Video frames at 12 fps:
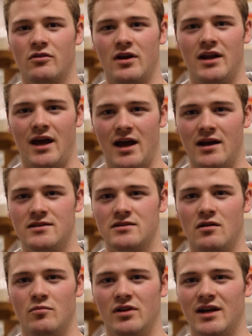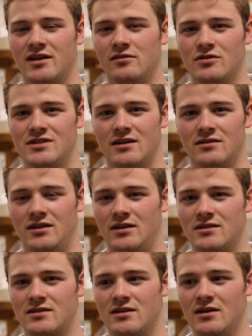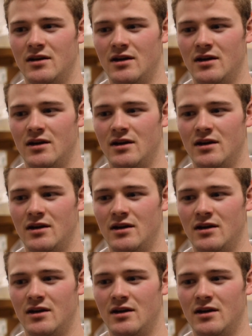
great hands-on molecular techniques.